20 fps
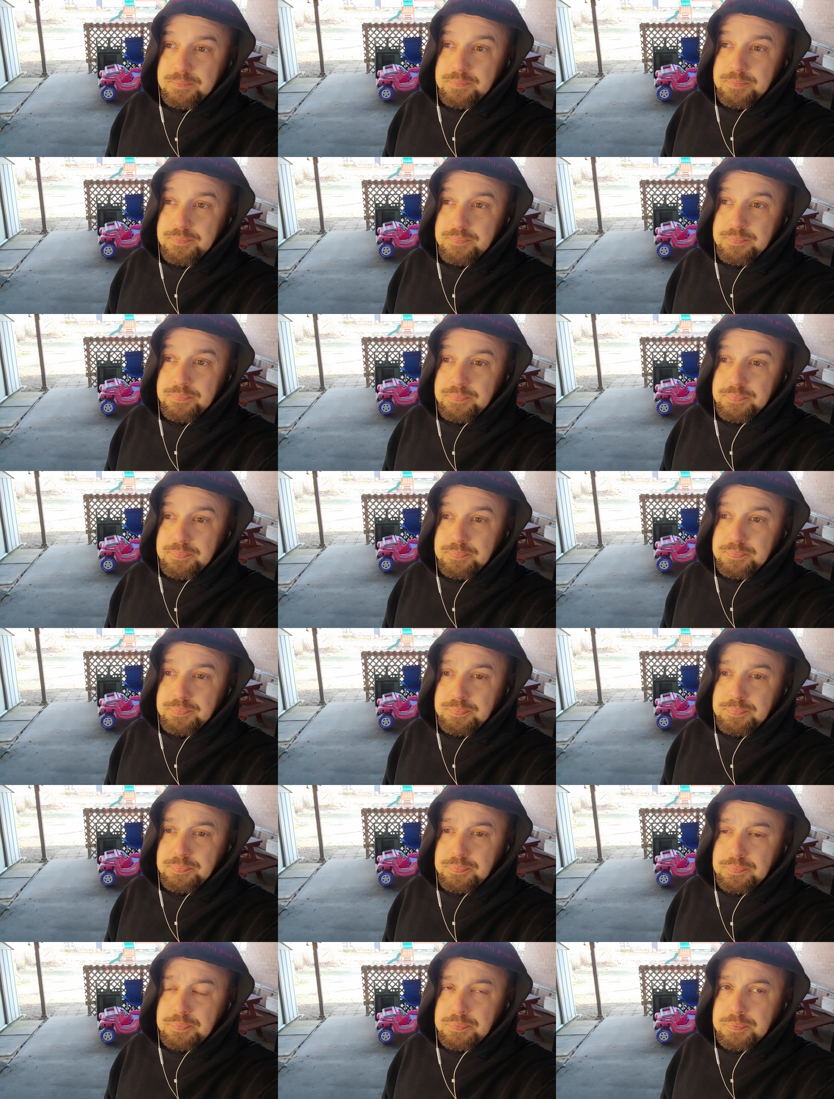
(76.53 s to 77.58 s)

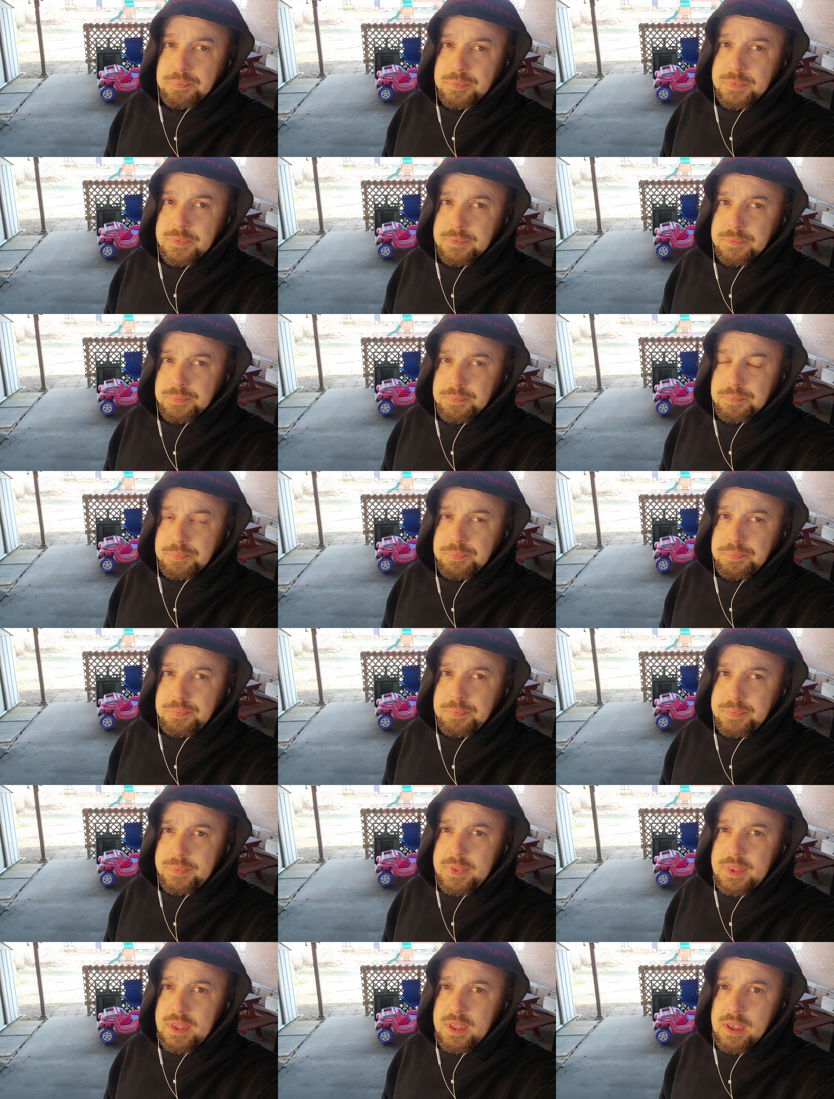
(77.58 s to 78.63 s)

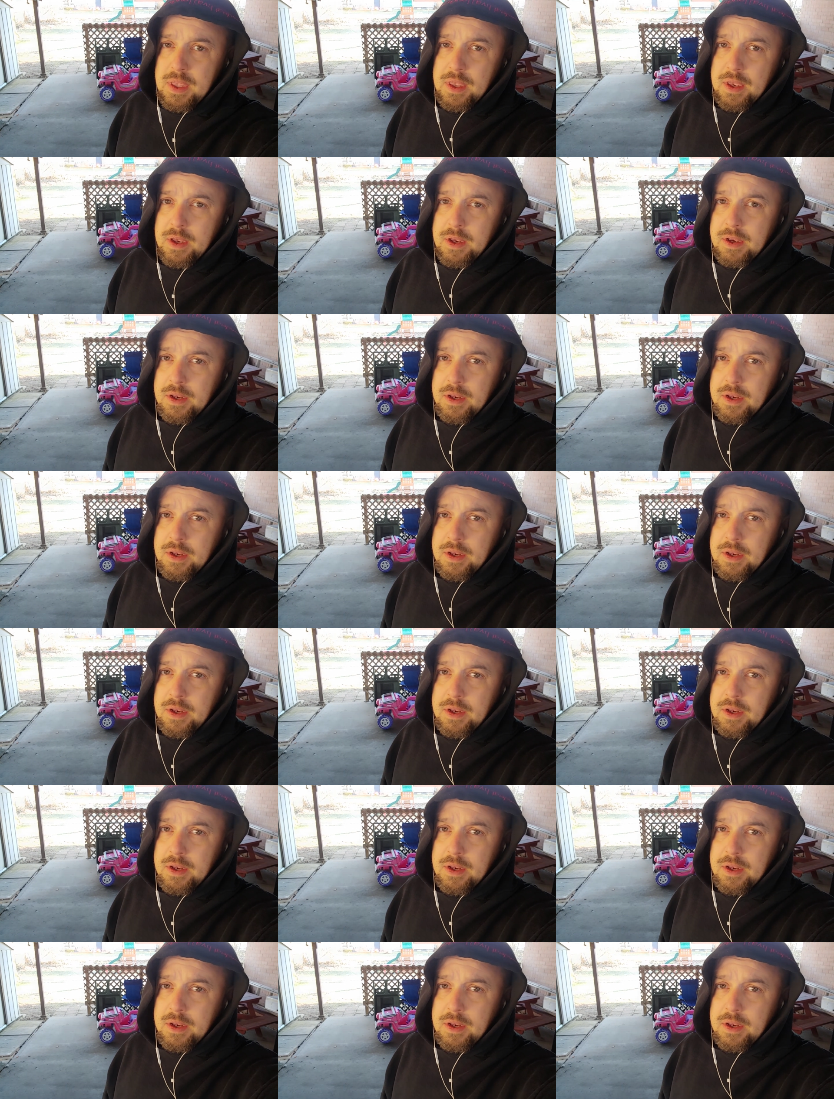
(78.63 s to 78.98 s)
Nobody speaks.